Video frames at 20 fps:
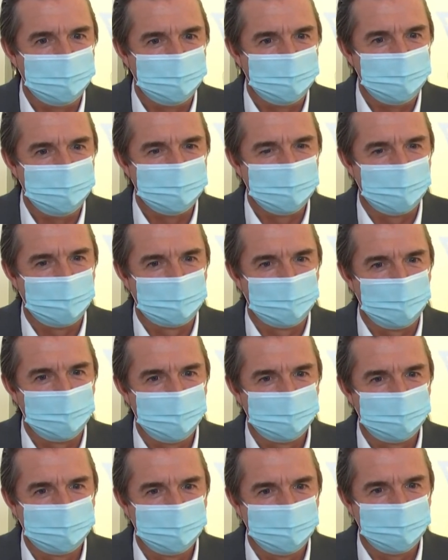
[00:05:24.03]
this
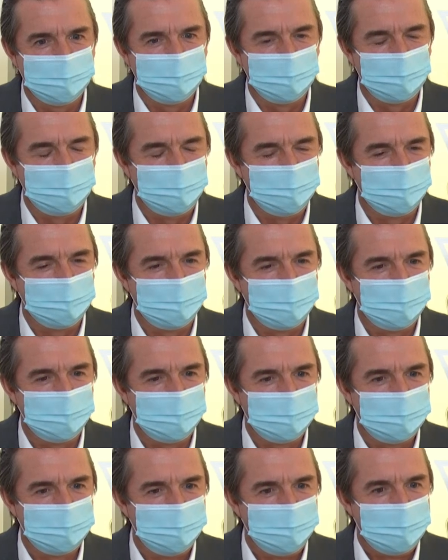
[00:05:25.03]
aircraft in
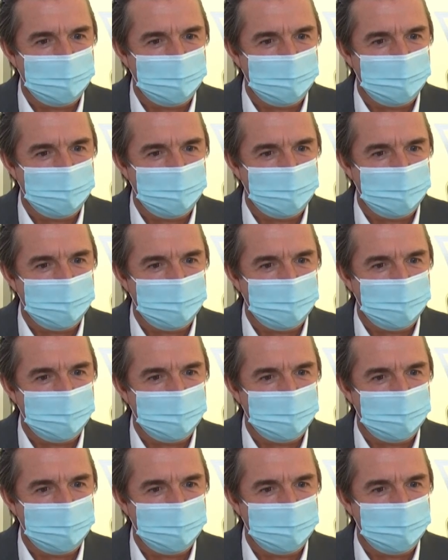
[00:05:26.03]
November.